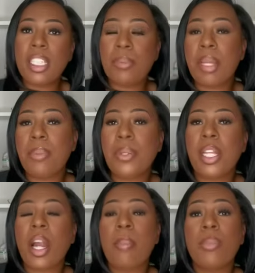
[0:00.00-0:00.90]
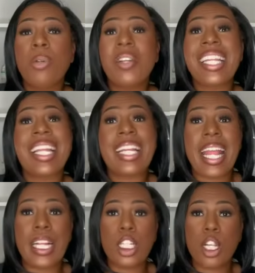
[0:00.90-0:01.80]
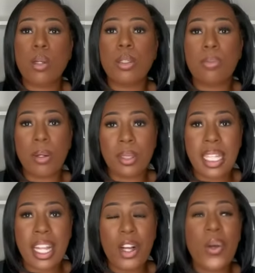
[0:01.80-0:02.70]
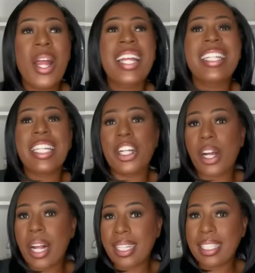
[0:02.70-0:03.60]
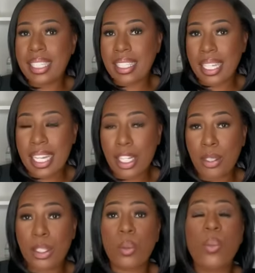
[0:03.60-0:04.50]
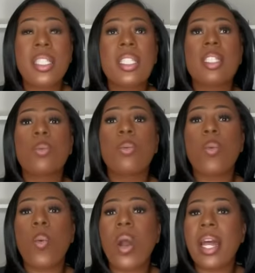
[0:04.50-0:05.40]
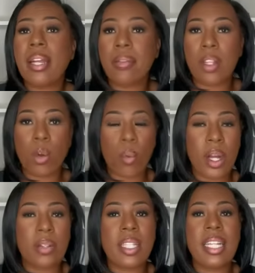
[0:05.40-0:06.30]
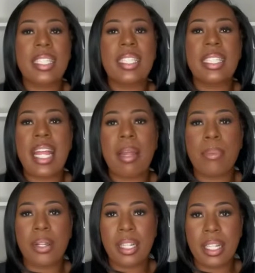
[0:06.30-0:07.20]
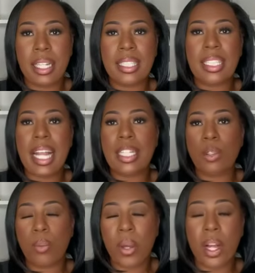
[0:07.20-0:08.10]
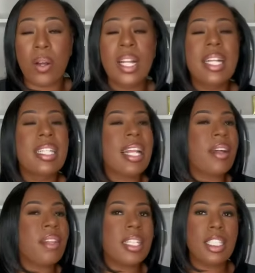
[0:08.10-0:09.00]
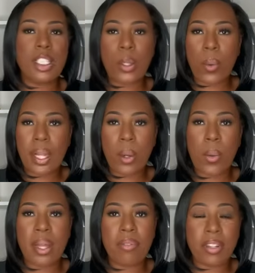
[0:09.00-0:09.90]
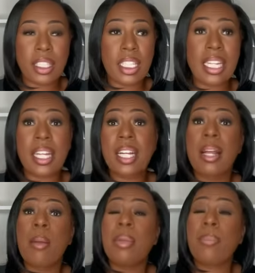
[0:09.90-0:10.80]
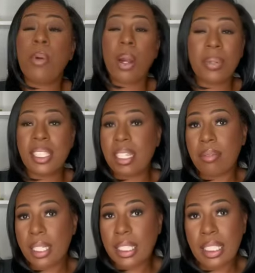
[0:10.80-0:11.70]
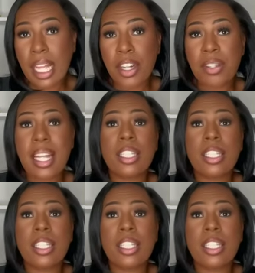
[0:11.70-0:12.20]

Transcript: people that are moving in a closed motel near Huntington Hills, which is one of the wealthiest neighborhoods as well. Now, this is going on in Virginia. People are receiving this letter that